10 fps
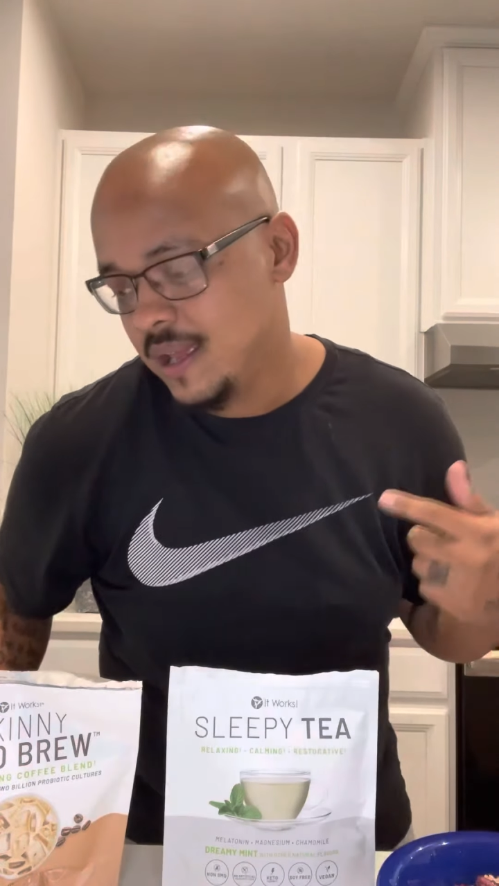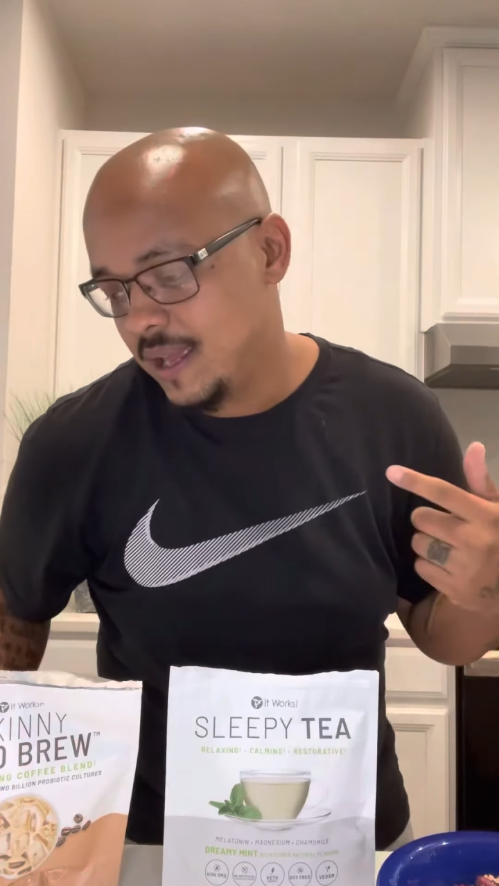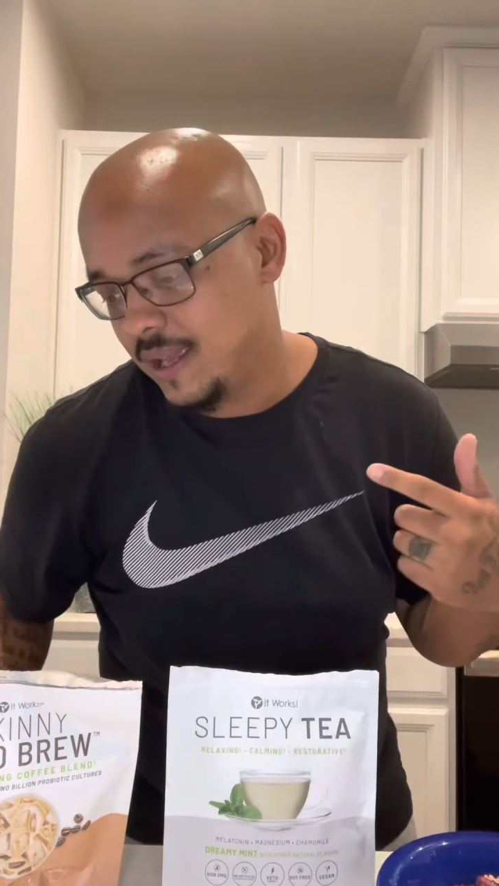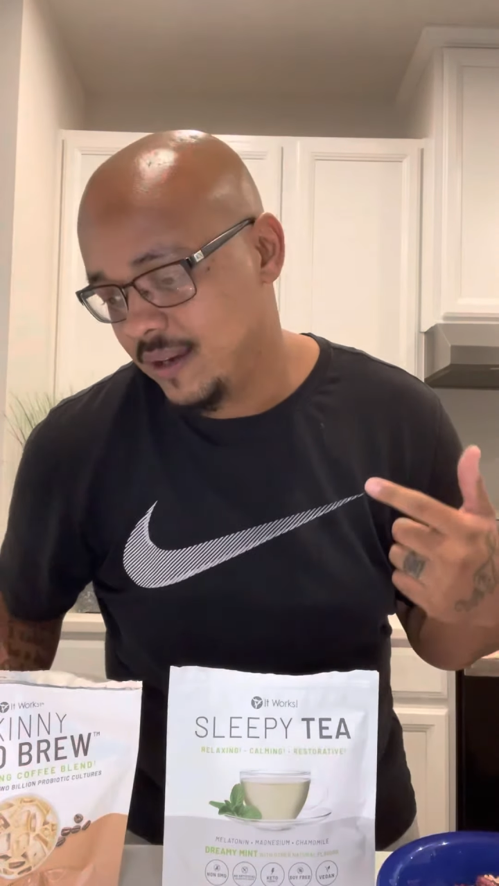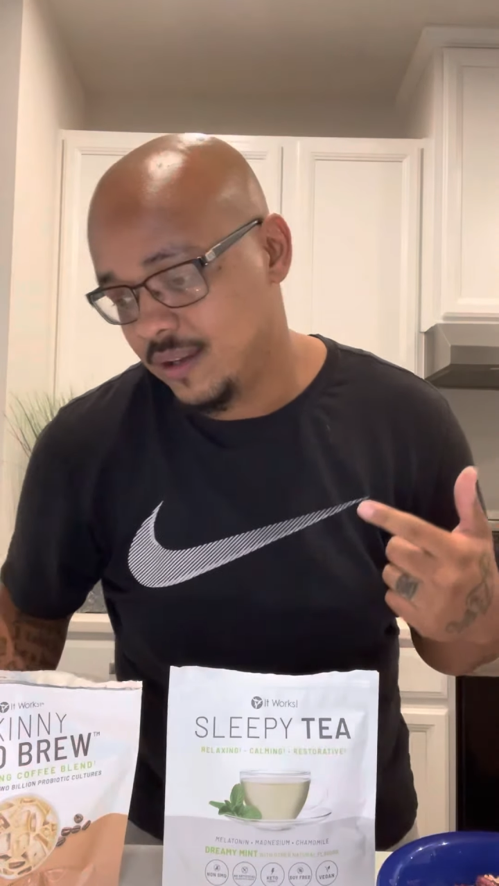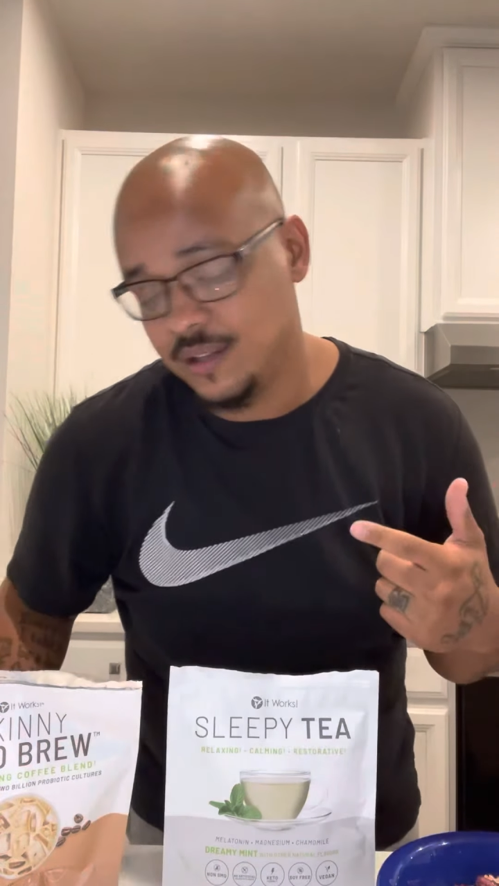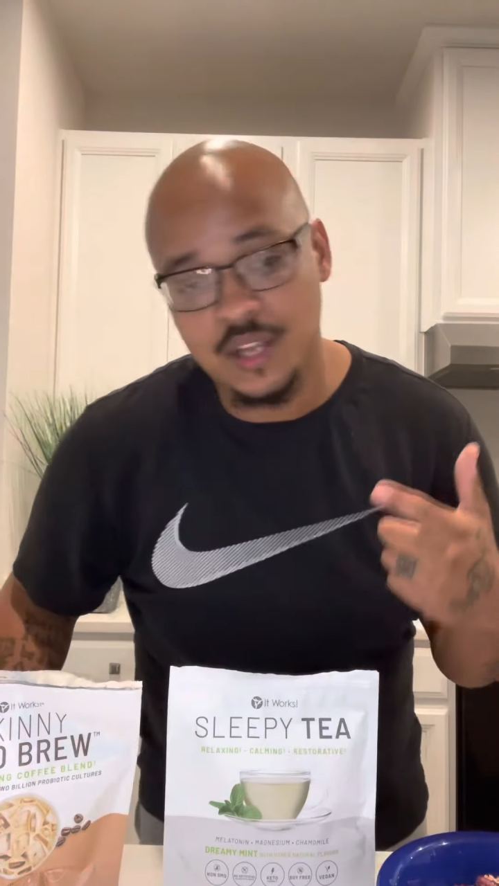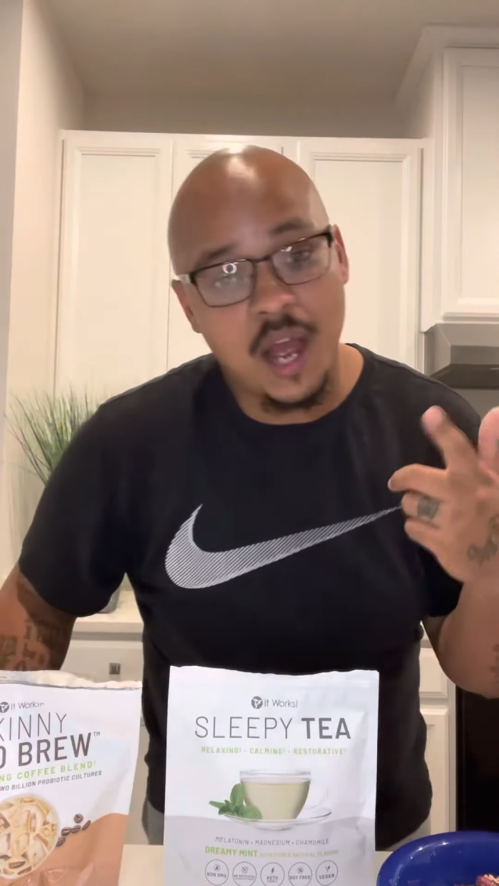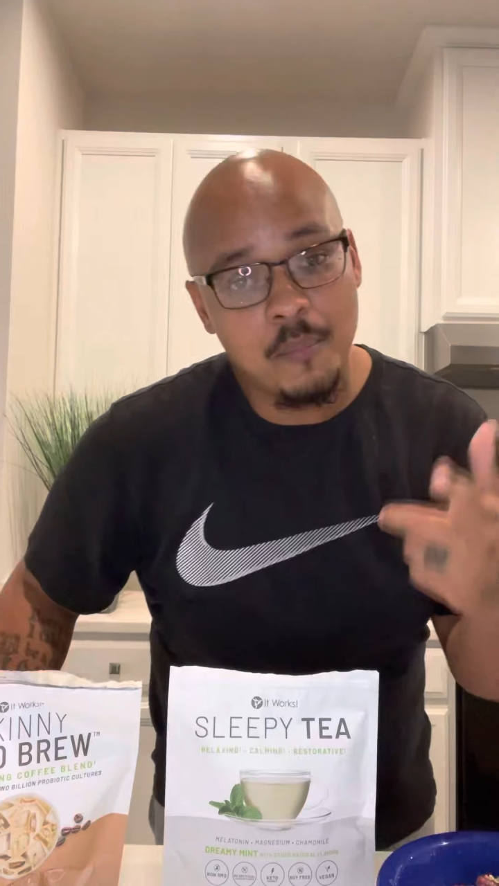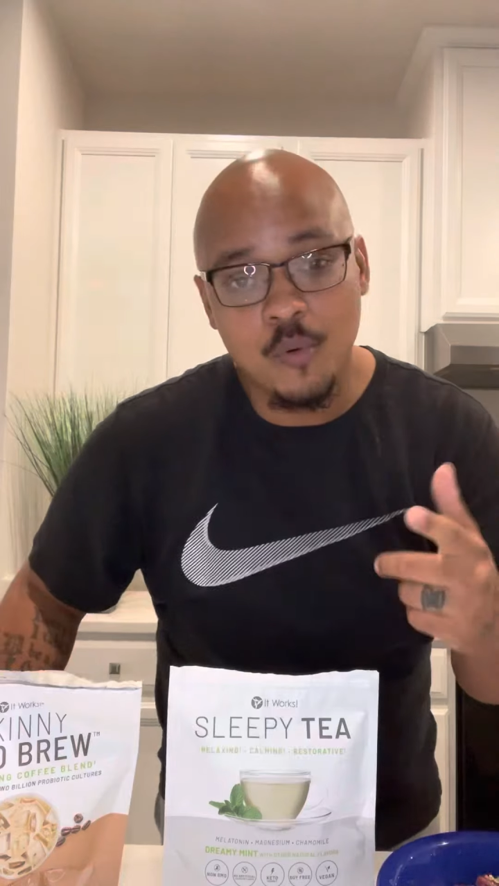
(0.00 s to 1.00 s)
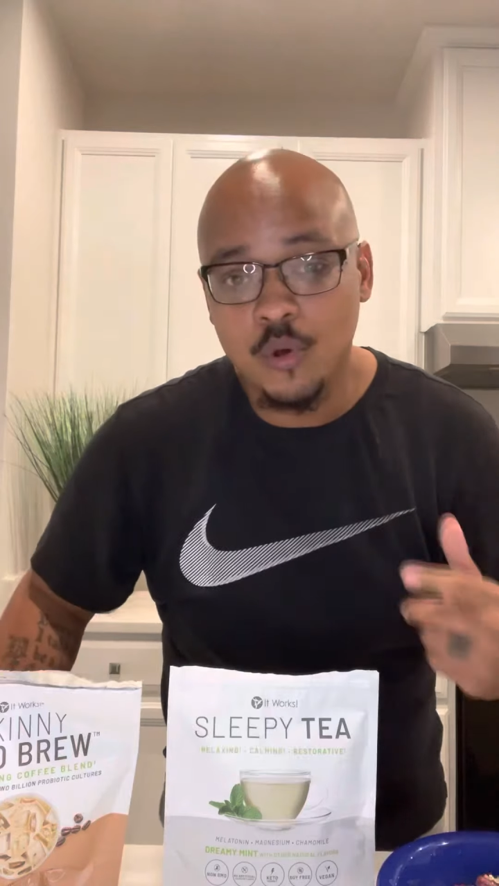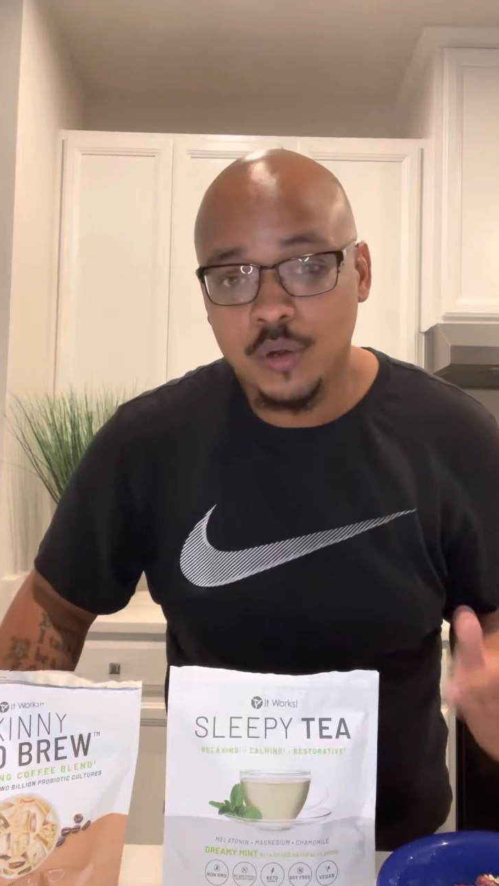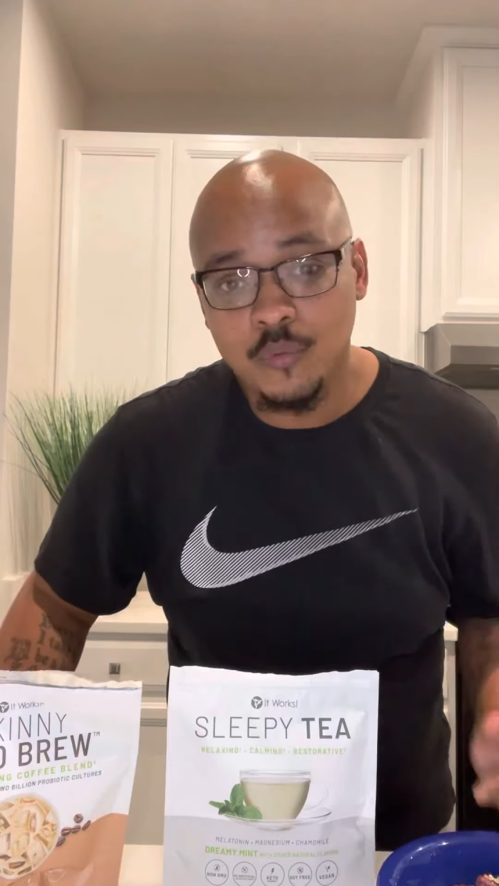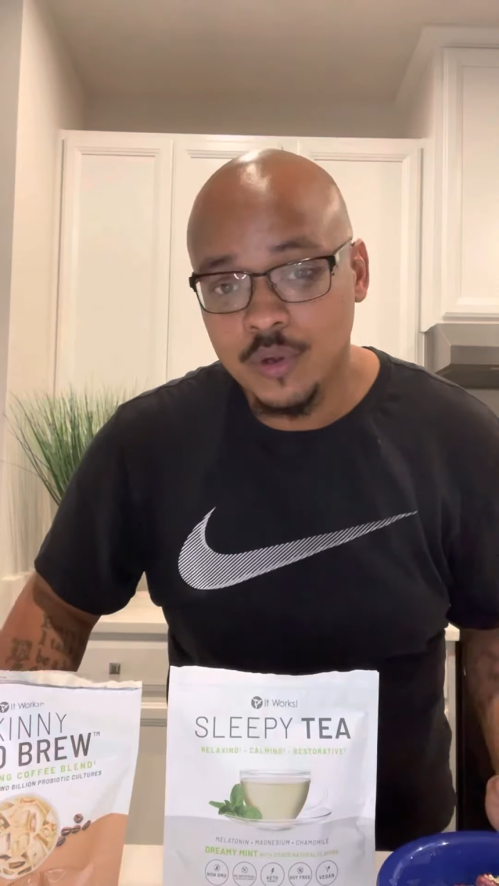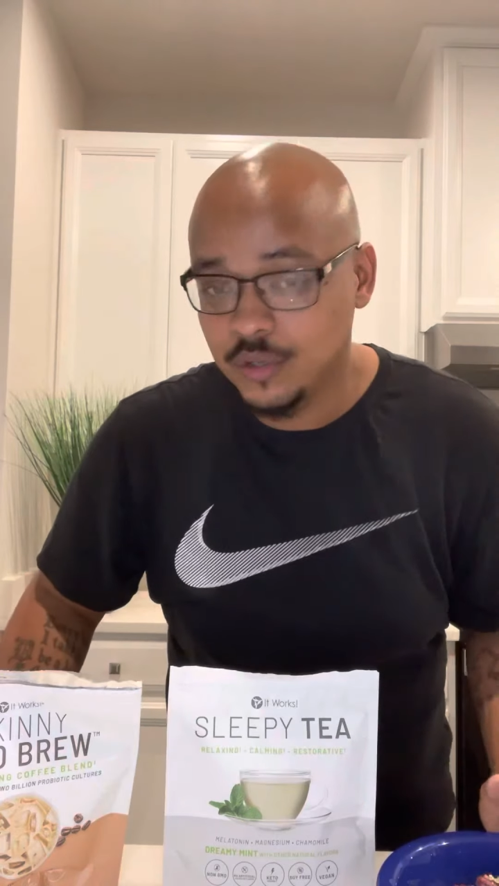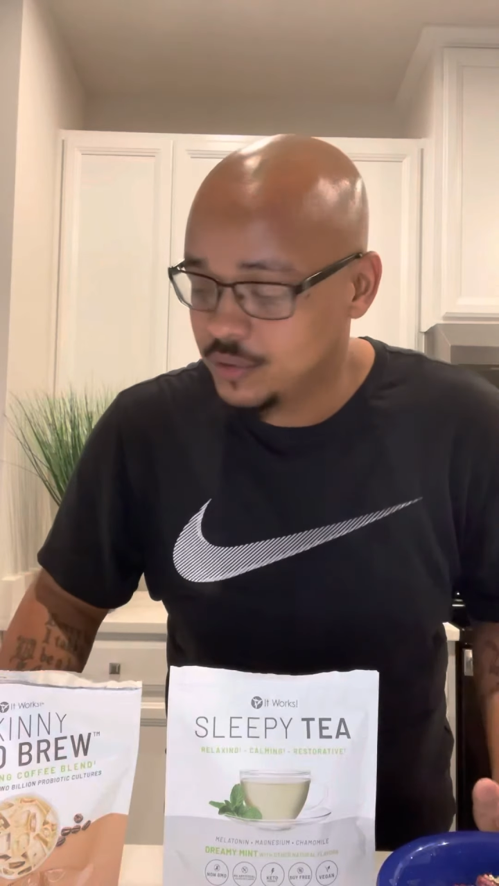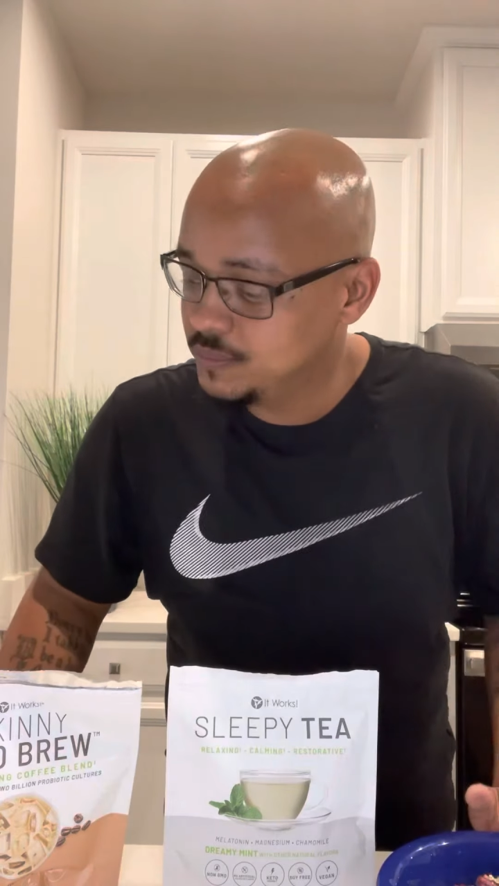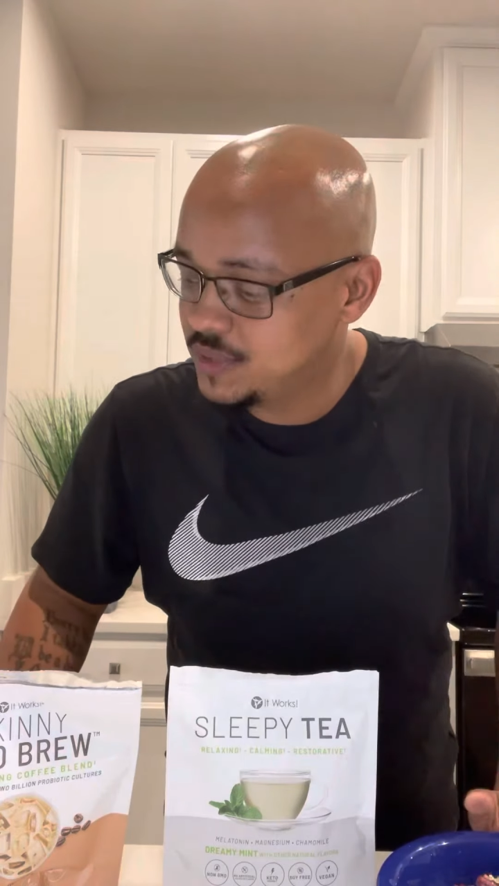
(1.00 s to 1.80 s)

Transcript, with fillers: And uh, y'all more than welcome